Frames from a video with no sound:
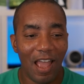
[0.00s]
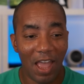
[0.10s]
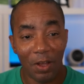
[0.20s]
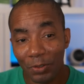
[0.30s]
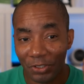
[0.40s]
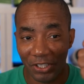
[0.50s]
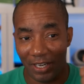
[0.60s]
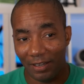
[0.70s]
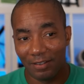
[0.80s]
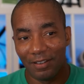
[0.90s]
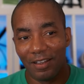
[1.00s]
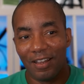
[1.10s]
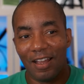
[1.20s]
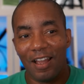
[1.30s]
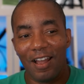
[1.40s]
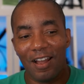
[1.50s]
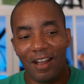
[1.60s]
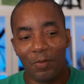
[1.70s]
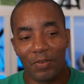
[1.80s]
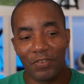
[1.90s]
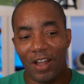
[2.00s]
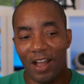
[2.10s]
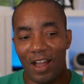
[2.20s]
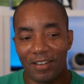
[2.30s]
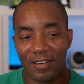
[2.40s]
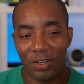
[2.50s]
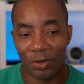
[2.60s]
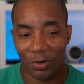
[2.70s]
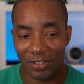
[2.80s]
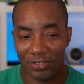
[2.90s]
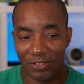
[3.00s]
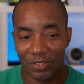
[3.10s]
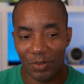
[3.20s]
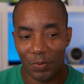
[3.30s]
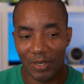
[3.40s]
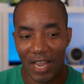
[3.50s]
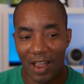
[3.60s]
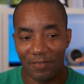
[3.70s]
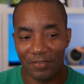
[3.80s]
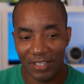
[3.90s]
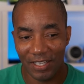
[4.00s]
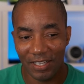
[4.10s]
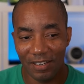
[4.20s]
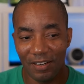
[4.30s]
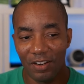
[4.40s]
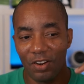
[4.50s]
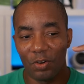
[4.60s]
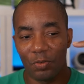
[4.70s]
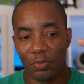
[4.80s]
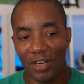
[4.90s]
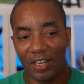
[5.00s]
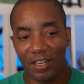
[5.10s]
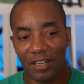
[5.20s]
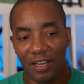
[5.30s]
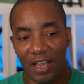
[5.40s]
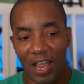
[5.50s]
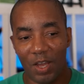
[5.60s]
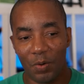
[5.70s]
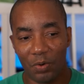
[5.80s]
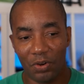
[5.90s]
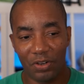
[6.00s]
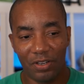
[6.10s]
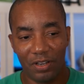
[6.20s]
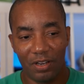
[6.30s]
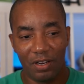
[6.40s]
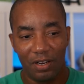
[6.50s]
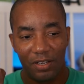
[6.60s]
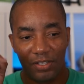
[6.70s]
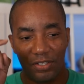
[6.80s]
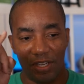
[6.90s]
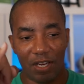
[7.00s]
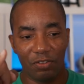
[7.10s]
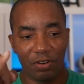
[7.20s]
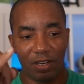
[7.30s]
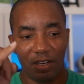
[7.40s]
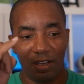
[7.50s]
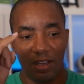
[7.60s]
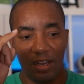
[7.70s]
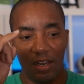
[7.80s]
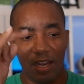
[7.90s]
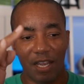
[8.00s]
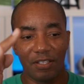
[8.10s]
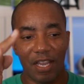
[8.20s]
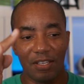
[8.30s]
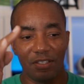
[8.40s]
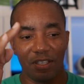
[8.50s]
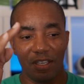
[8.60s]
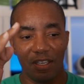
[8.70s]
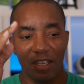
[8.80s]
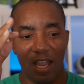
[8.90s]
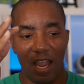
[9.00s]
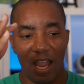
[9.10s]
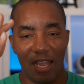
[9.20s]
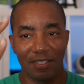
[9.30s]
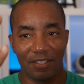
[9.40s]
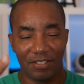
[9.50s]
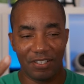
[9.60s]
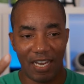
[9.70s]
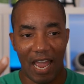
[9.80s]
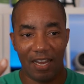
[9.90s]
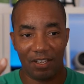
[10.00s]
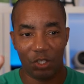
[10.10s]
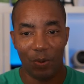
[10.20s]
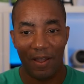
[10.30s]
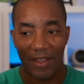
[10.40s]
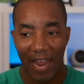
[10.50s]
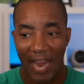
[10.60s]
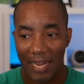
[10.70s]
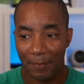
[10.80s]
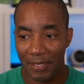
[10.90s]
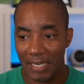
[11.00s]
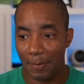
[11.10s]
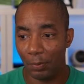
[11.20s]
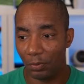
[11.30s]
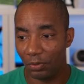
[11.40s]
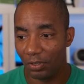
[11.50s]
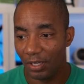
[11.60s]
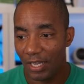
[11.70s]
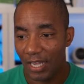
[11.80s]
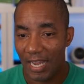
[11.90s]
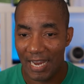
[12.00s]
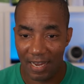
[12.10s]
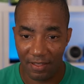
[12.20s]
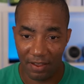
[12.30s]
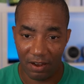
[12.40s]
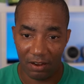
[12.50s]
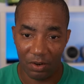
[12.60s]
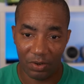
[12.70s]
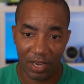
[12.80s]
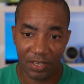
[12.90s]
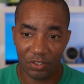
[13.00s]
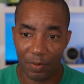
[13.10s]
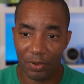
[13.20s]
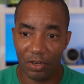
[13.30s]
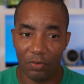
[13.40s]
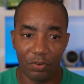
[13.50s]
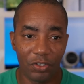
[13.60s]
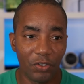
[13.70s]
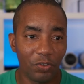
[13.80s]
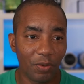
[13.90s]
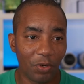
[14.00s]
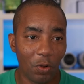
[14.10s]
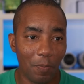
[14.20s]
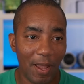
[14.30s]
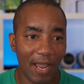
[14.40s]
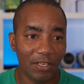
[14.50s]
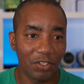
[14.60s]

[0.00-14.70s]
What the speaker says: LG. We've got Chris. We have Dean, Rick, Edward, Cedric, Nice AZ, and Static. So we have 8 people in there. Okay, so I'm going to reduce. I'm going to go back